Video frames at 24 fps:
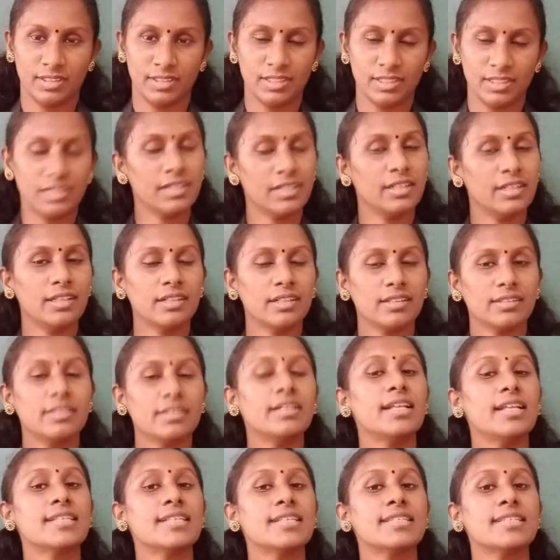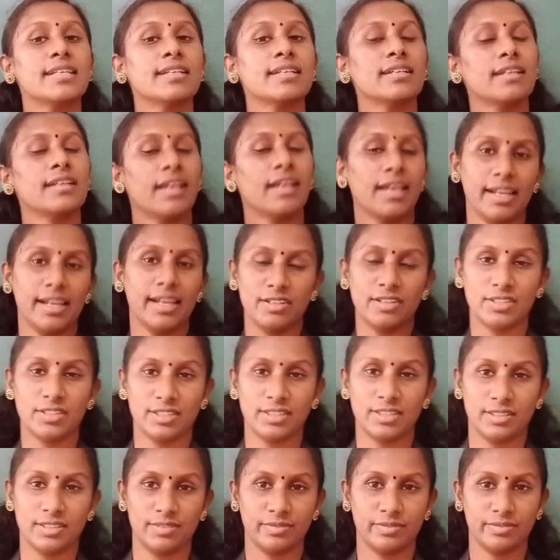Here the lesson
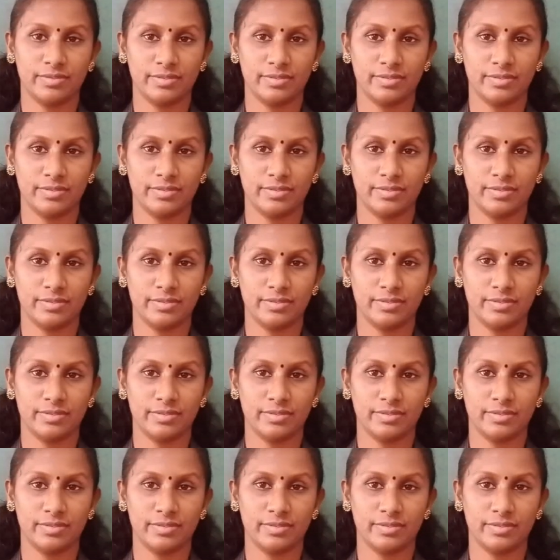ends.